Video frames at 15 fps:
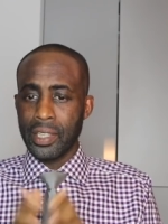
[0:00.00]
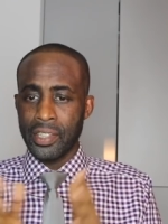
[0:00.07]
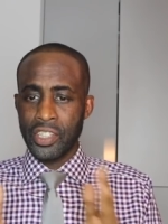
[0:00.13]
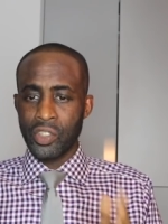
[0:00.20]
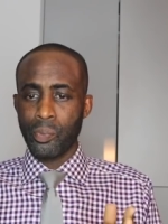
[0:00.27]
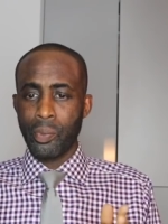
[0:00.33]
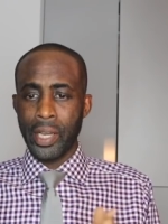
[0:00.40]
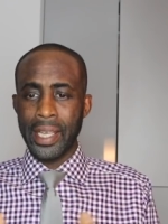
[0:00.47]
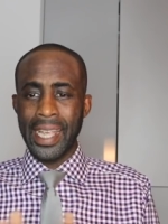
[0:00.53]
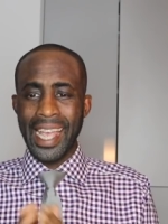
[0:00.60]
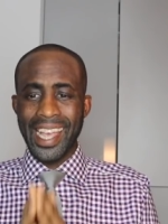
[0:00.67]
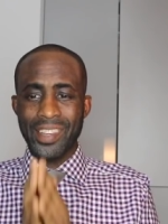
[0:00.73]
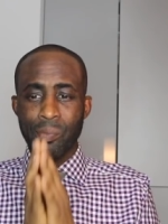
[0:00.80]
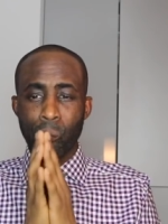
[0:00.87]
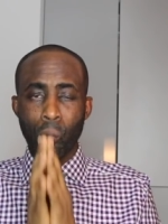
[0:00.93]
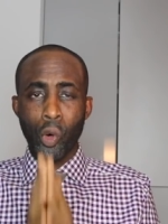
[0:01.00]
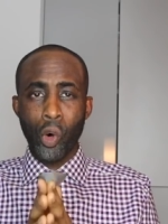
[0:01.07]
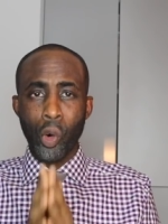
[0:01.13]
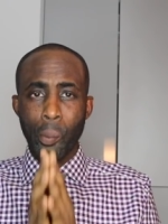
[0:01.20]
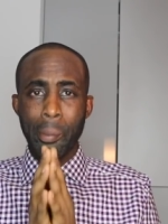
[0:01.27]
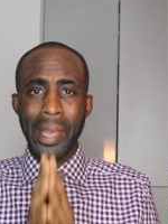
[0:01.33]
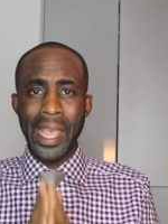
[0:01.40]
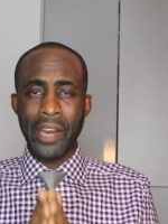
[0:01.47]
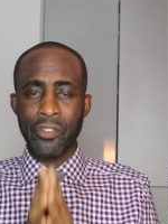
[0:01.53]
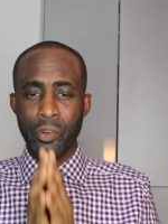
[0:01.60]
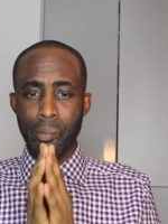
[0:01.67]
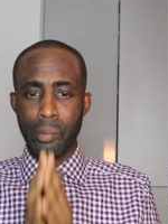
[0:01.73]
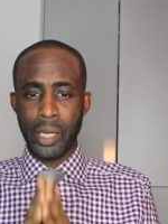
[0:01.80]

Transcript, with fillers: This bike has more bang for